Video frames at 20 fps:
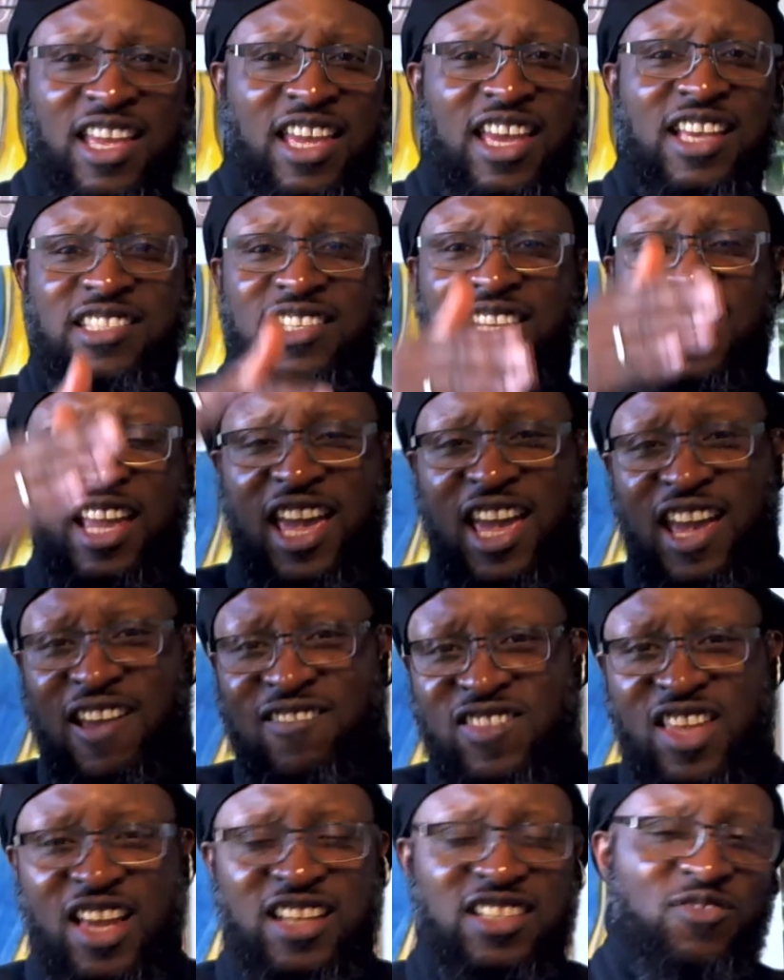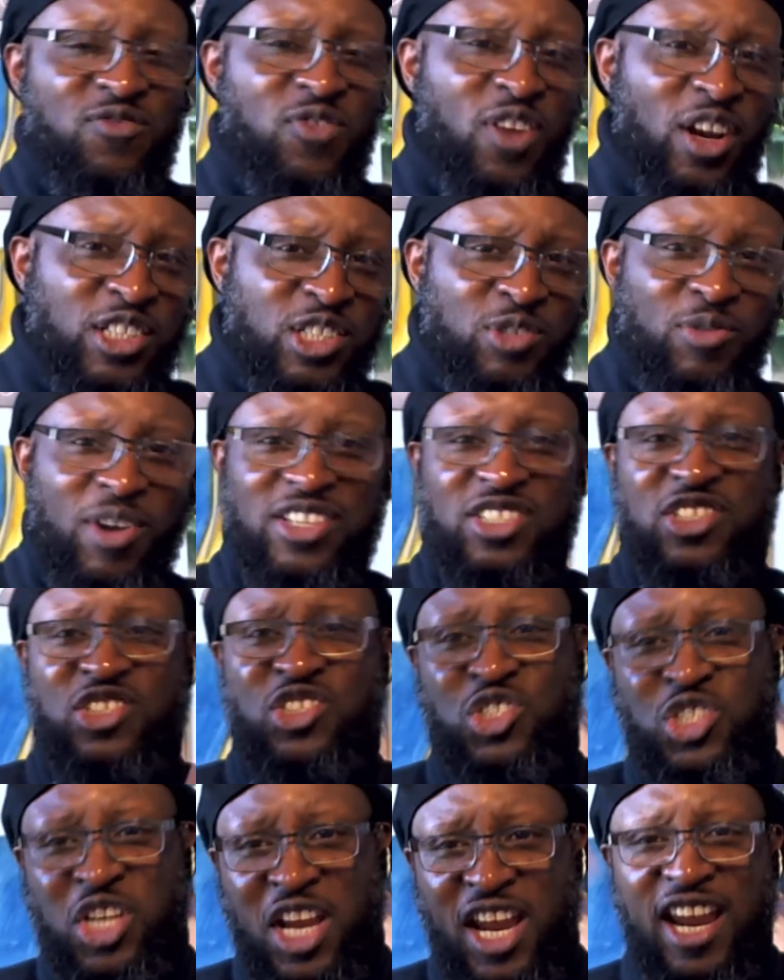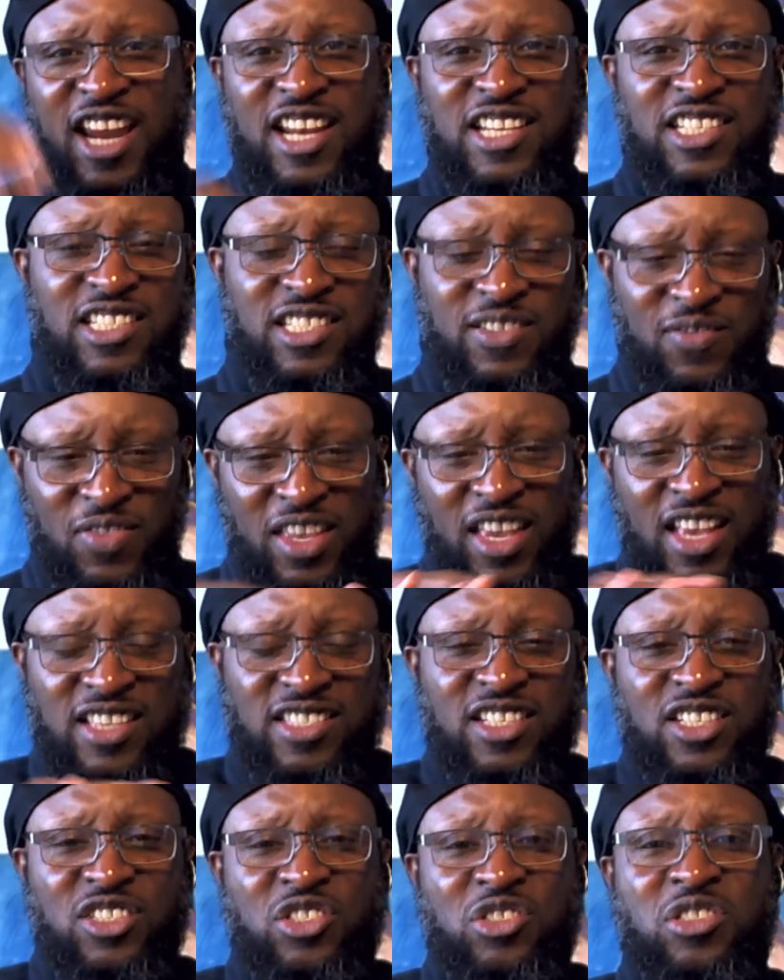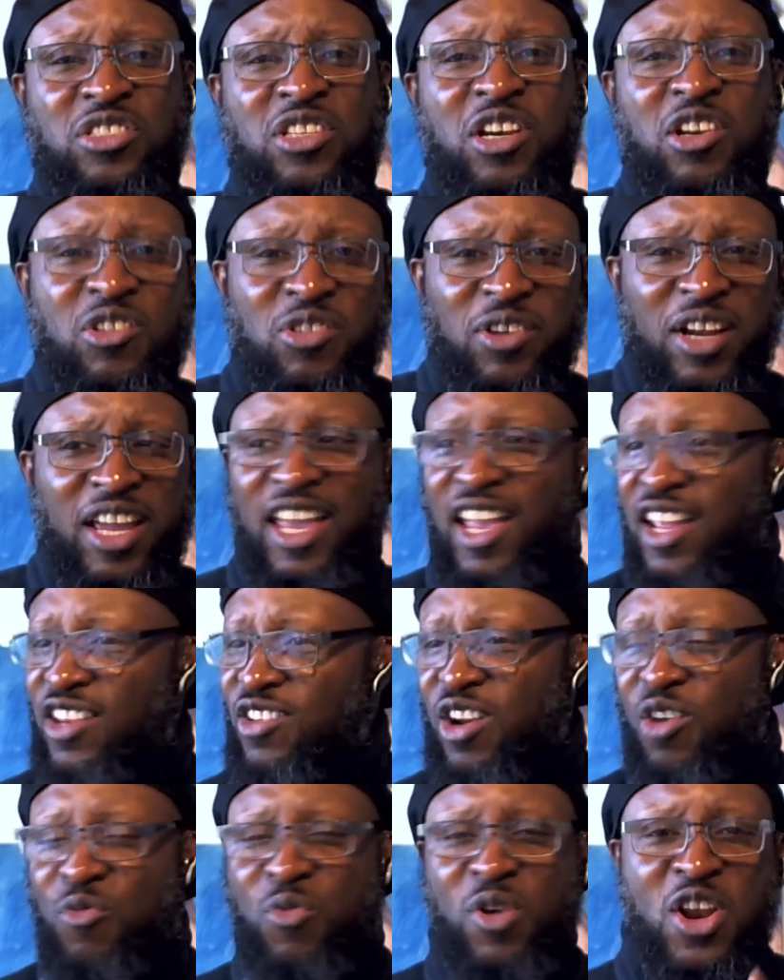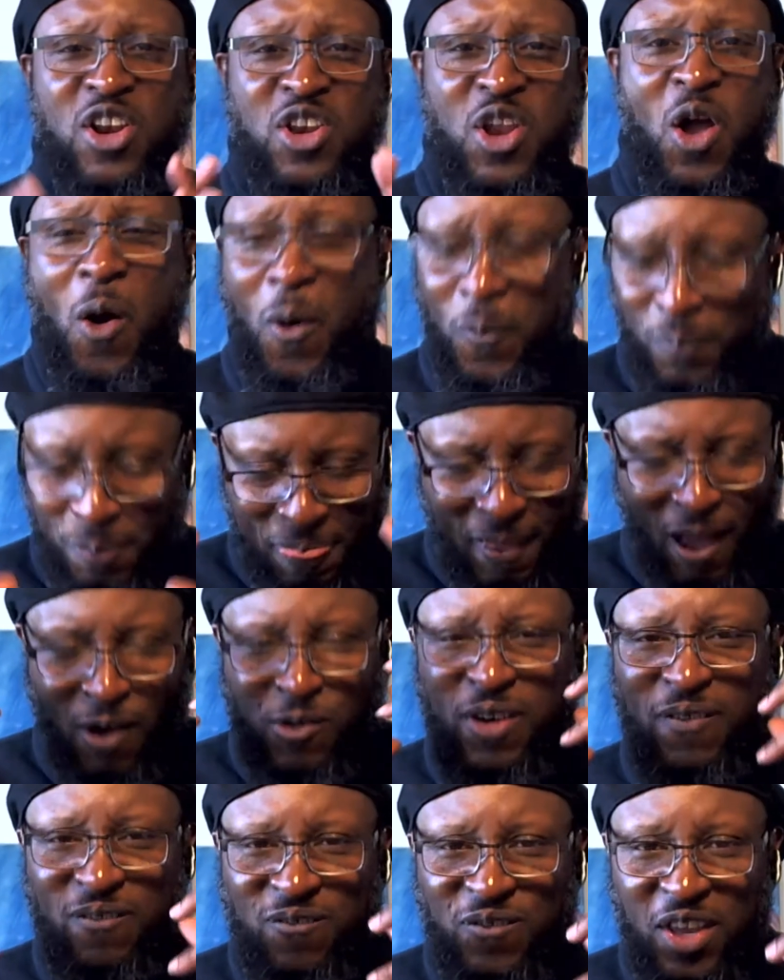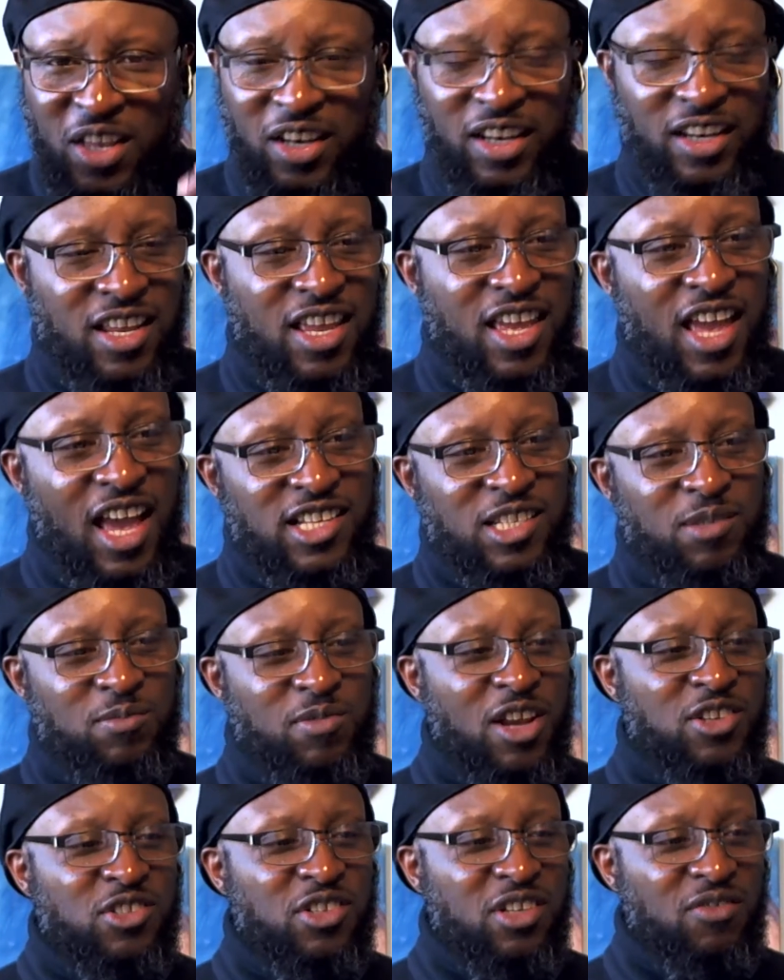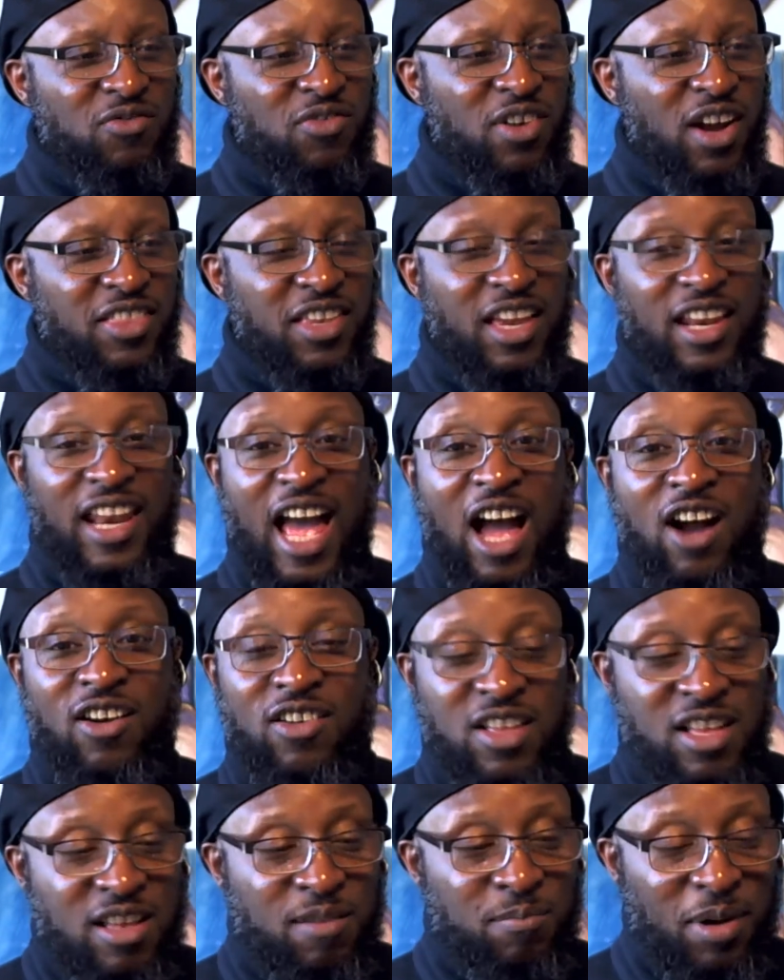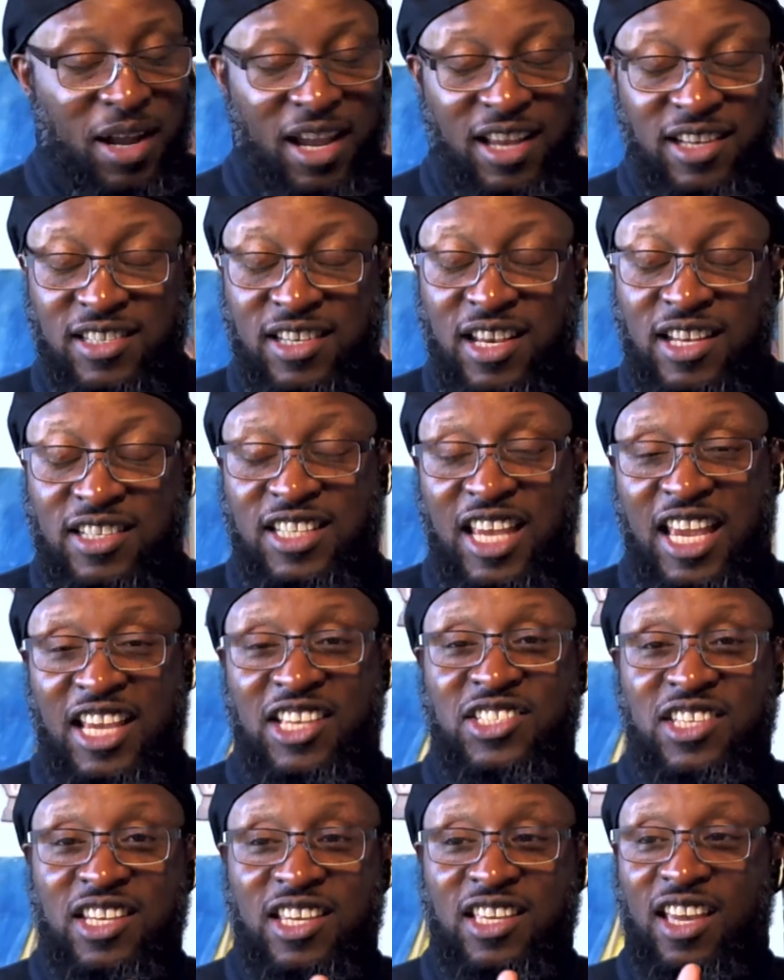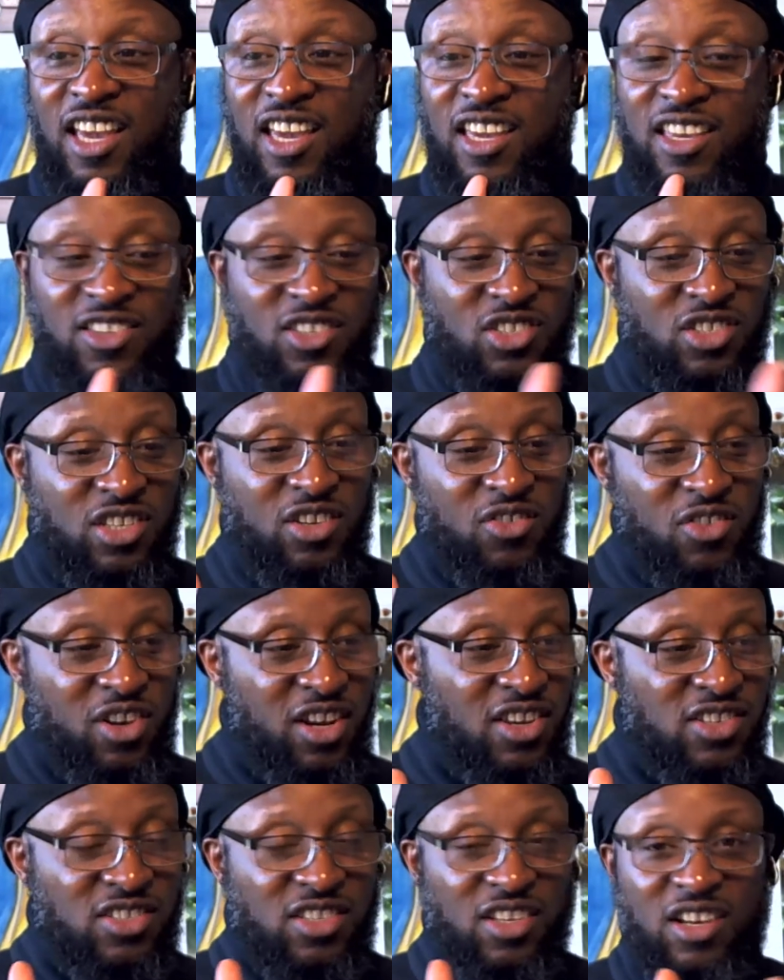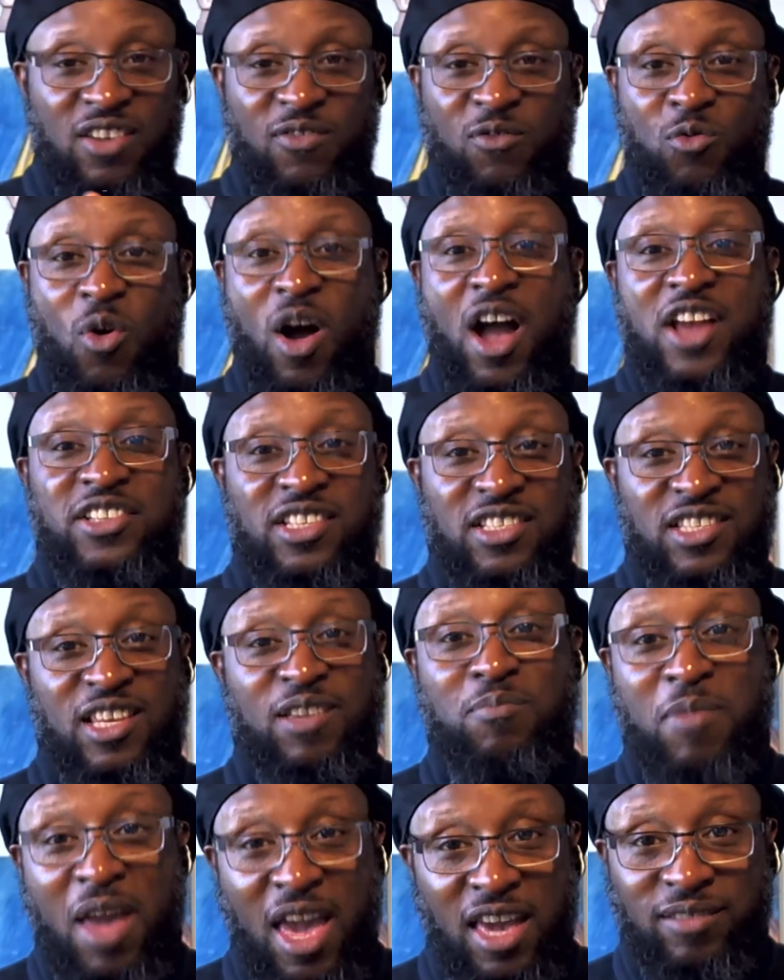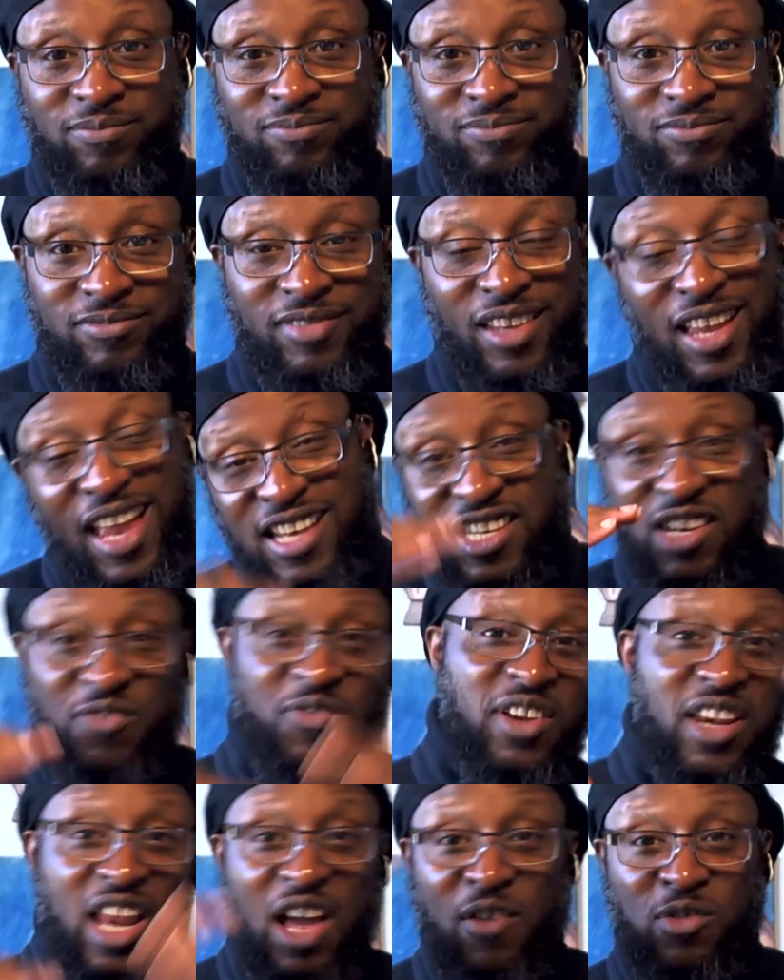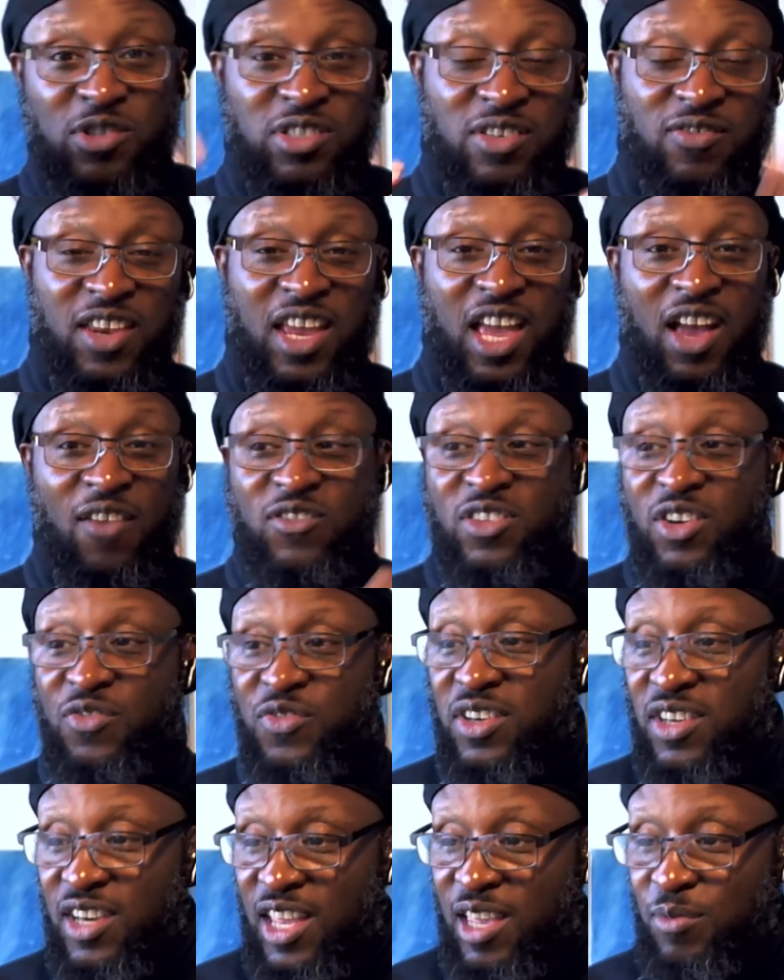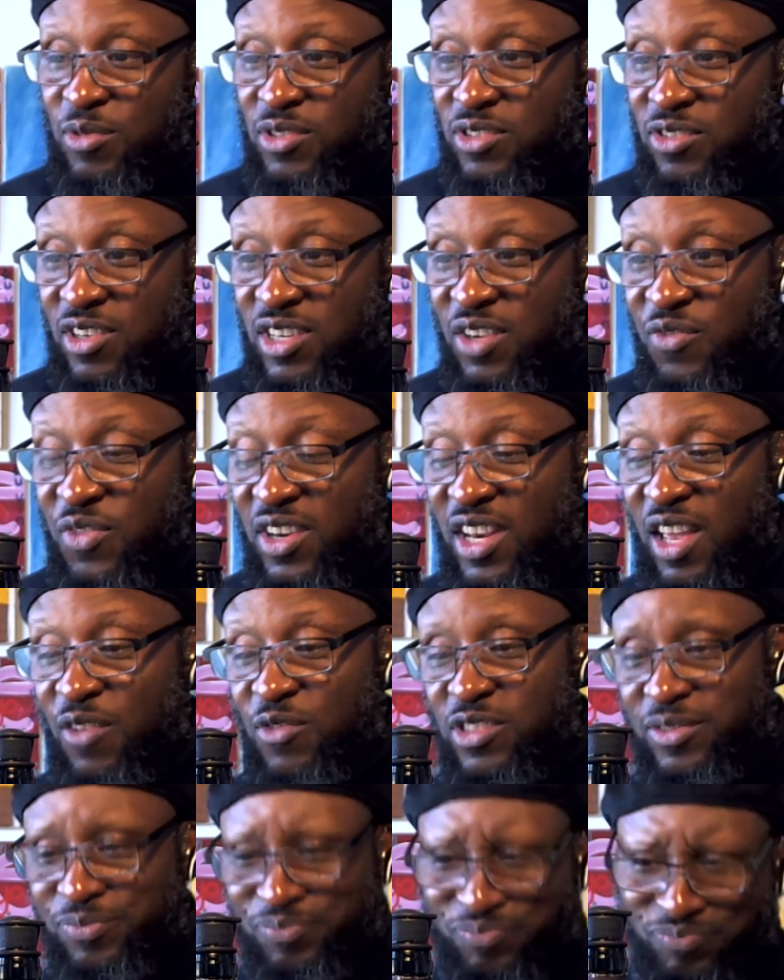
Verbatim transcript: Is it a hand that fluctuates and changes? Is it a subtle hand? You know, I want to know. I want to feel it. And sometimes you can find that out by tasting a series of wines that they make at different levels if they have different labels or different levels.